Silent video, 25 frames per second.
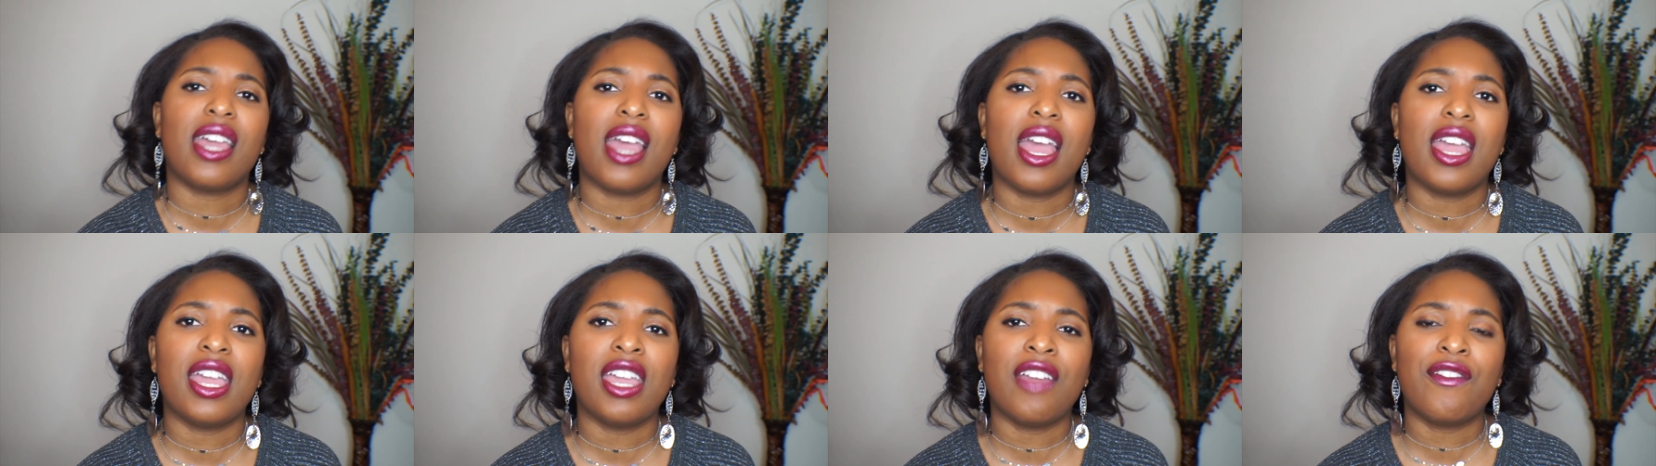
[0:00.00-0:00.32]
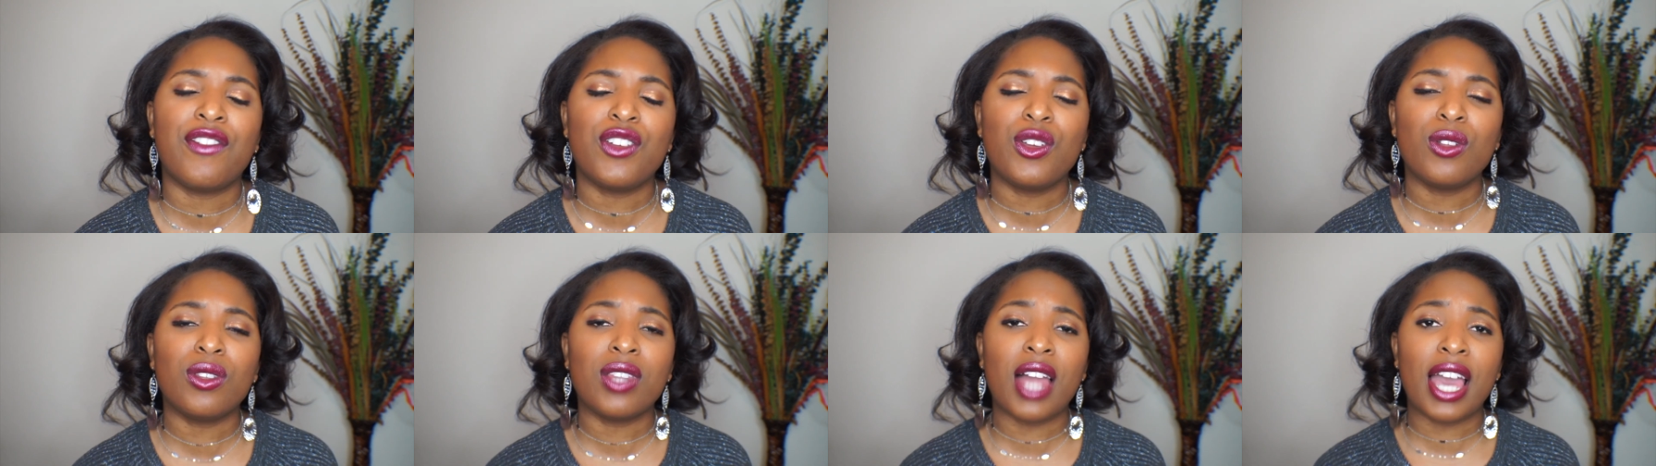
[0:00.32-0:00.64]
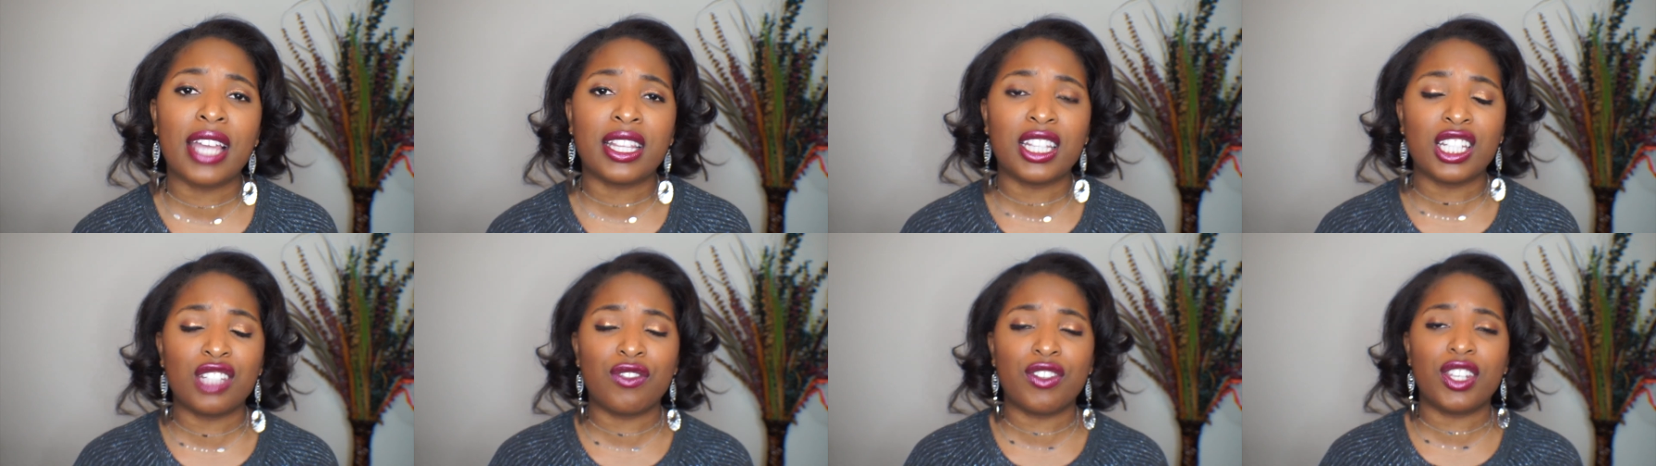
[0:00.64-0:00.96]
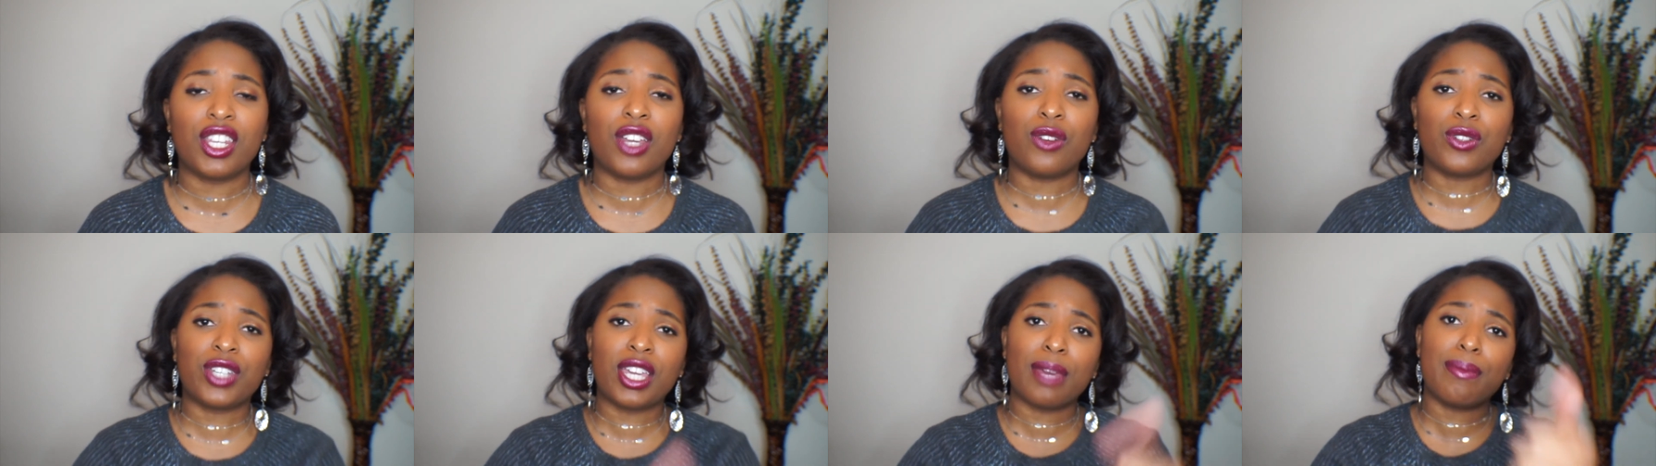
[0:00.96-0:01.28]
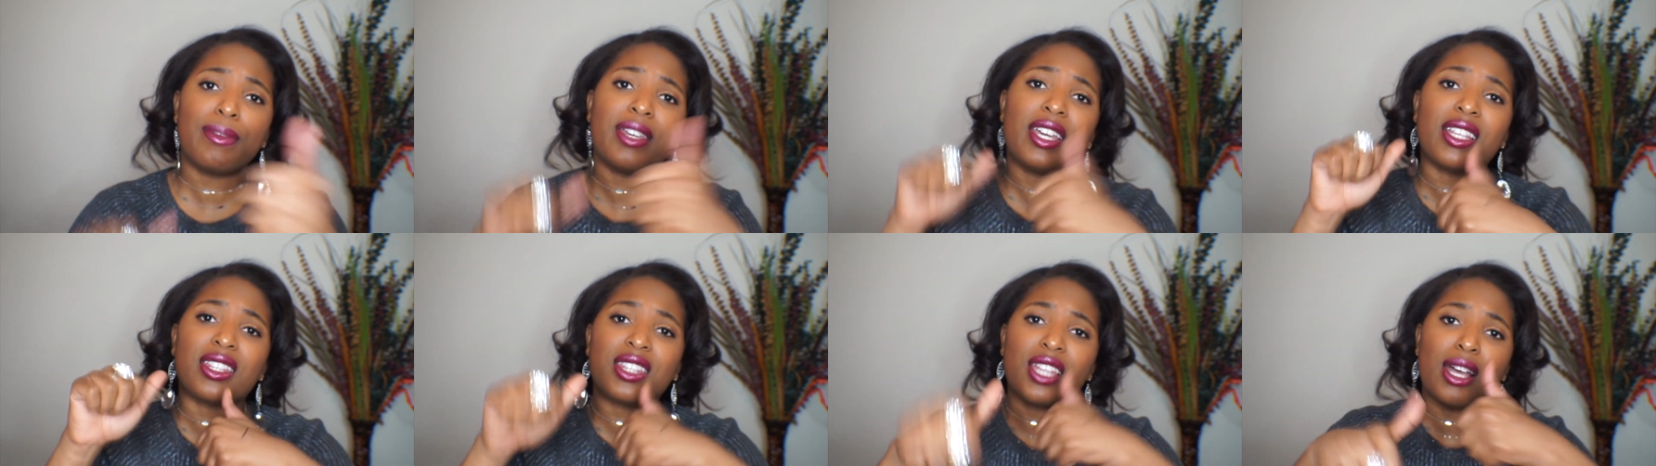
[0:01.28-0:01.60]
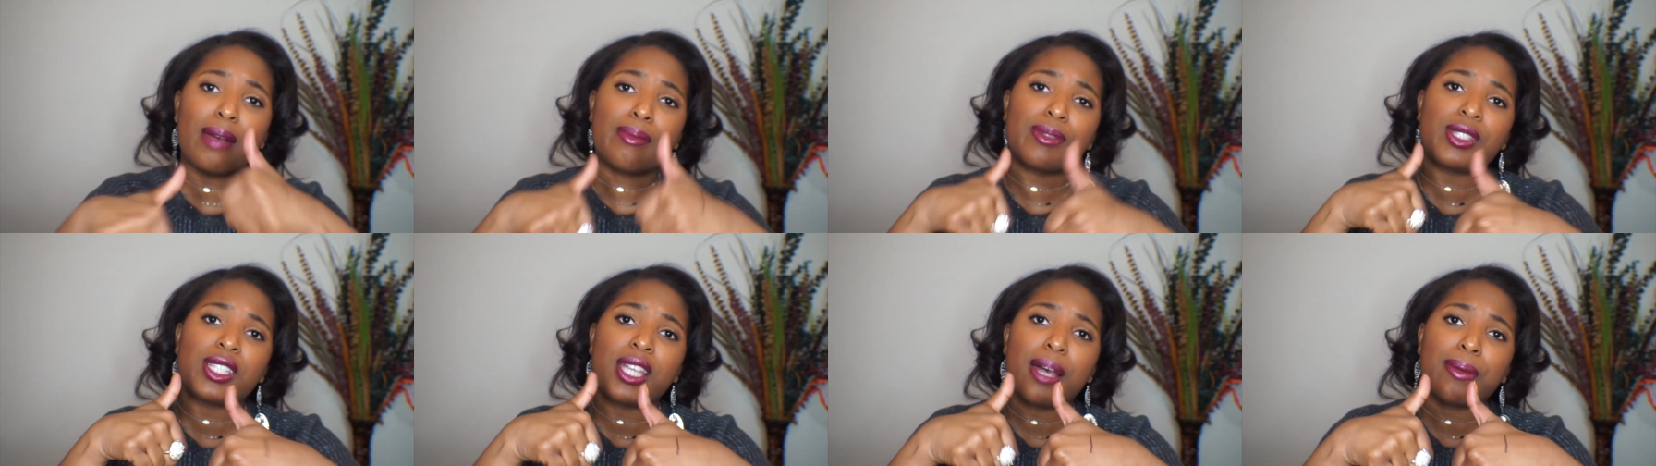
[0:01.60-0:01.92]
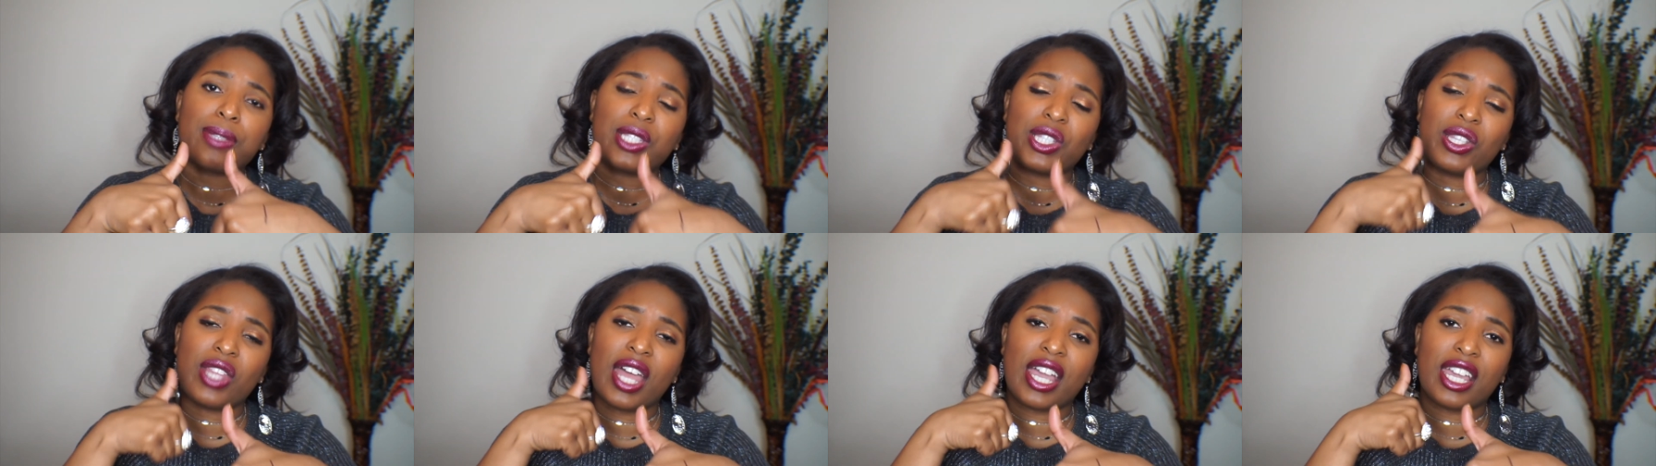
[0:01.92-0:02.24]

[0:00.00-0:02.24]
if you like this video, give me a thumbs up so that